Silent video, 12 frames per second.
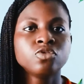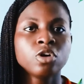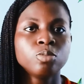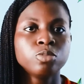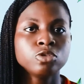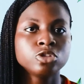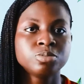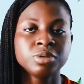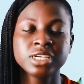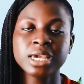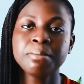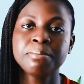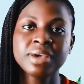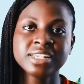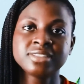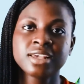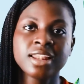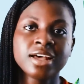your books became
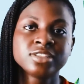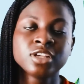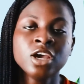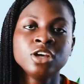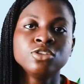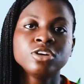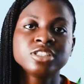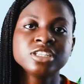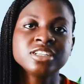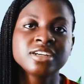bestsellers doesn't